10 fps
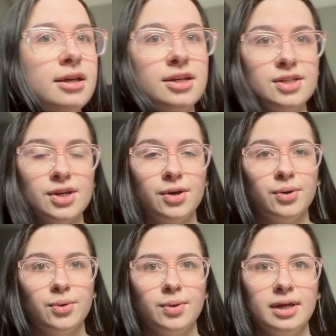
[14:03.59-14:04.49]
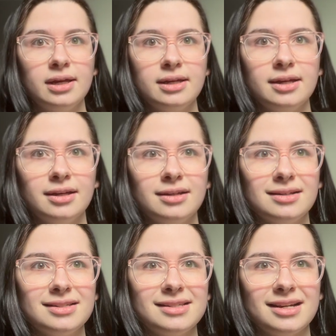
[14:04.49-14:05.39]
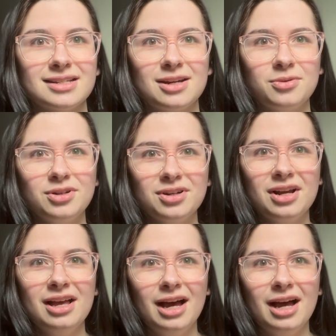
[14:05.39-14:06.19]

So 6, I wonder,